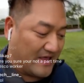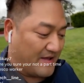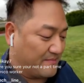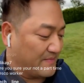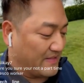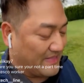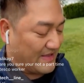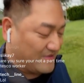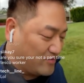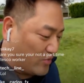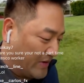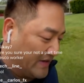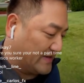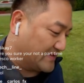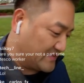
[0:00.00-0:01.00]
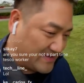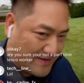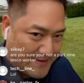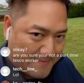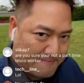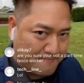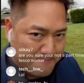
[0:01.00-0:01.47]
in like my late
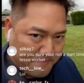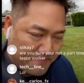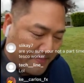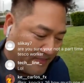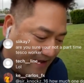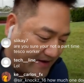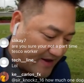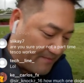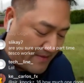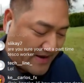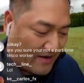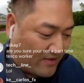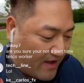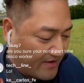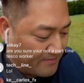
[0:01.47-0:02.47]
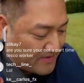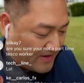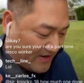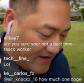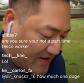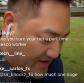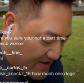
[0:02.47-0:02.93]
twenties, and I made a lot of
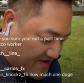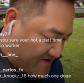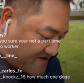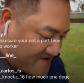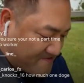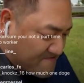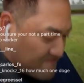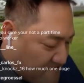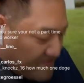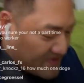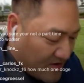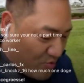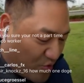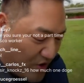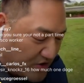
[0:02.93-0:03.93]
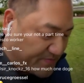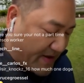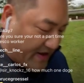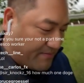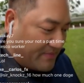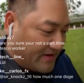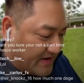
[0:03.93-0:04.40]
money. When I
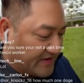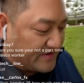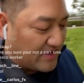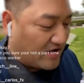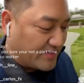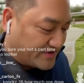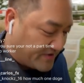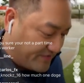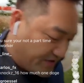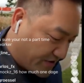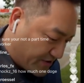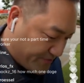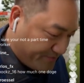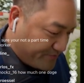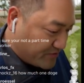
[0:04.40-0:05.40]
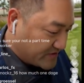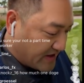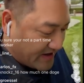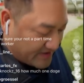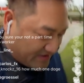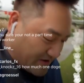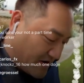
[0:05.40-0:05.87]
was making millions of dollars a year,
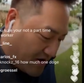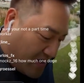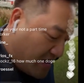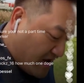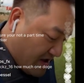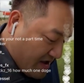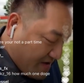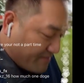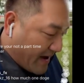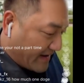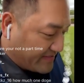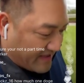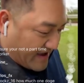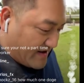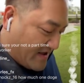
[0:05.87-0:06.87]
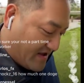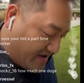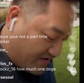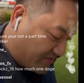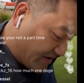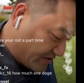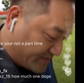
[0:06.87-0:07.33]
which I you know, back then,
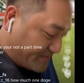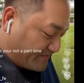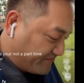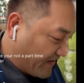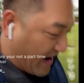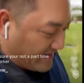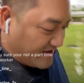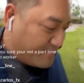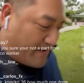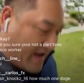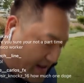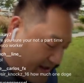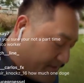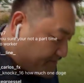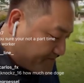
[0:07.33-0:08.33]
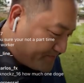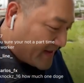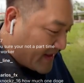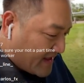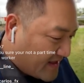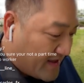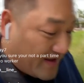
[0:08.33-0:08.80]
when I was finally made it,
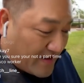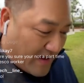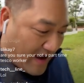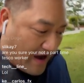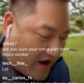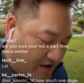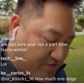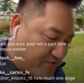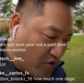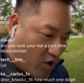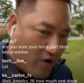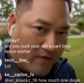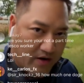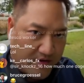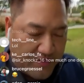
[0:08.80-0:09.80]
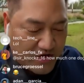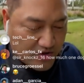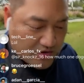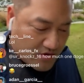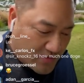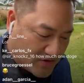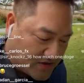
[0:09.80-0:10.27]
I drove a
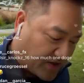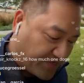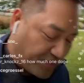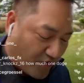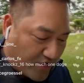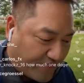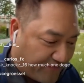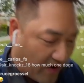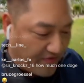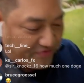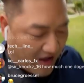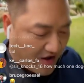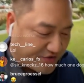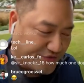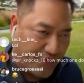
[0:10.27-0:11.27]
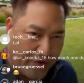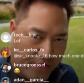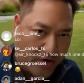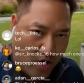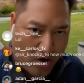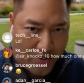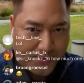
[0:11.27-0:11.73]
used thirty-five thousand
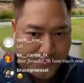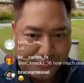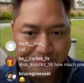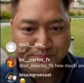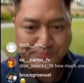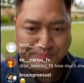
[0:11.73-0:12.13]
dollar car.